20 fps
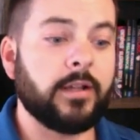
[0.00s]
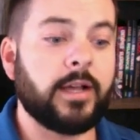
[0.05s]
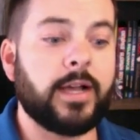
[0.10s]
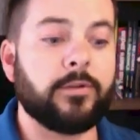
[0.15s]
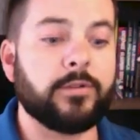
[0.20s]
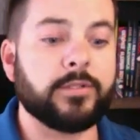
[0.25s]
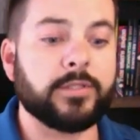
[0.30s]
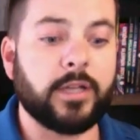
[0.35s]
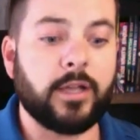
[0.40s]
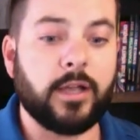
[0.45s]
I
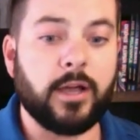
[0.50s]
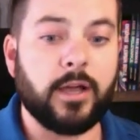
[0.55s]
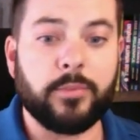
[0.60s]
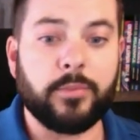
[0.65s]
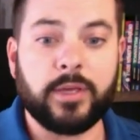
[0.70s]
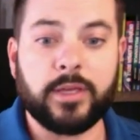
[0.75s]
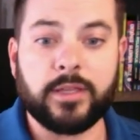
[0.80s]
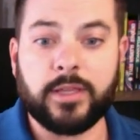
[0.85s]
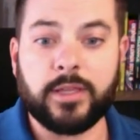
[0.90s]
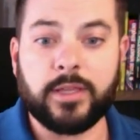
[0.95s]
was a
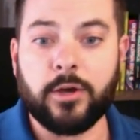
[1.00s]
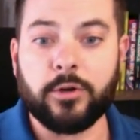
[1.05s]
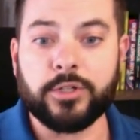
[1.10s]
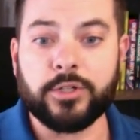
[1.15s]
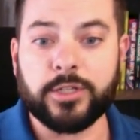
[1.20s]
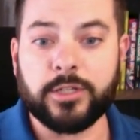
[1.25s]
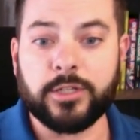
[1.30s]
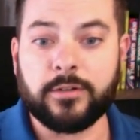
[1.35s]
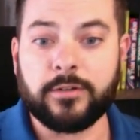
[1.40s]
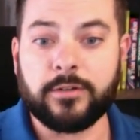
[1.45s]
guppy in the
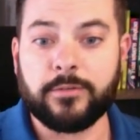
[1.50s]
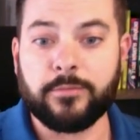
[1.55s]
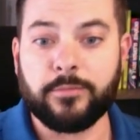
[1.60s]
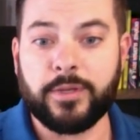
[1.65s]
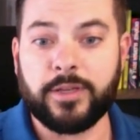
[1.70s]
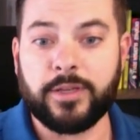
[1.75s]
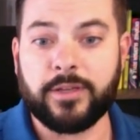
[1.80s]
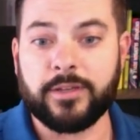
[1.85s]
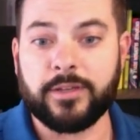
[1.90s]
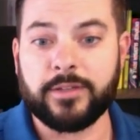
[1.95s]
ocean
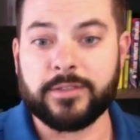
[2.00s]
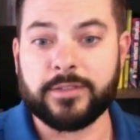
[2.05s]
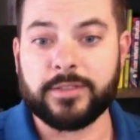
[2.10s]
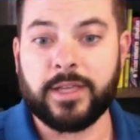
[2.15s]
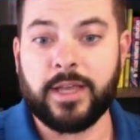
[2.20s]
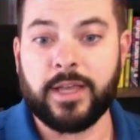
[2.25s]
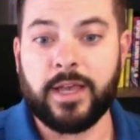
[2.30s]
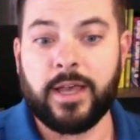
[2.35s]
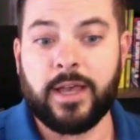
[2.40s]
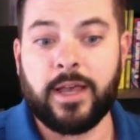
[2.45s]
because